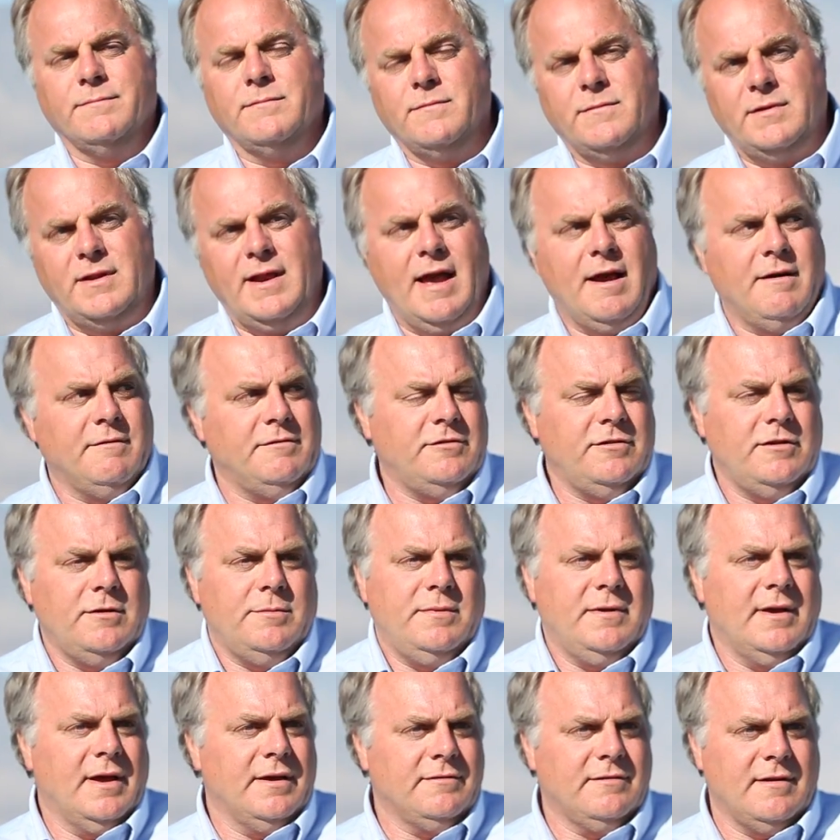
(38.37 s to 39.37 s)
We now have
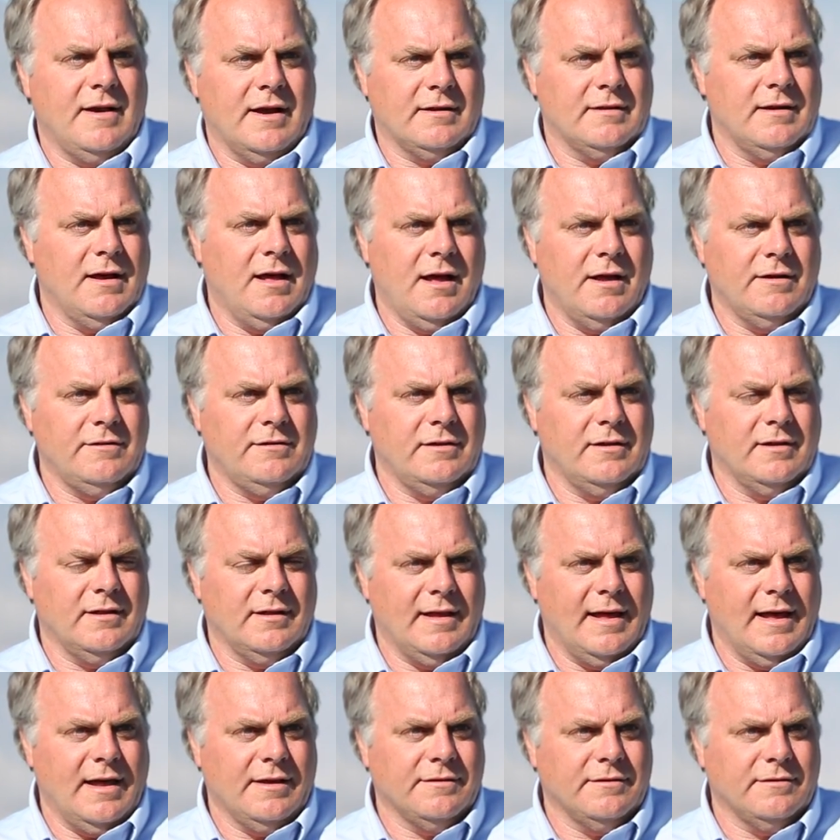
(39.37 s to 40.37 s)
GPS technology that
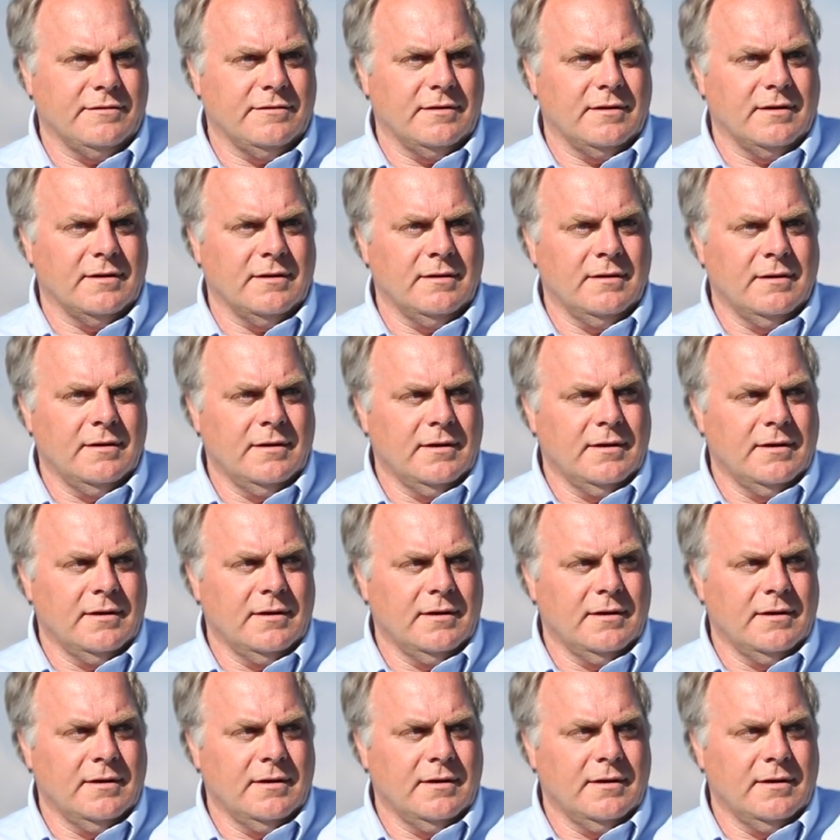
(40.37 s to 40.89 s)
allows us to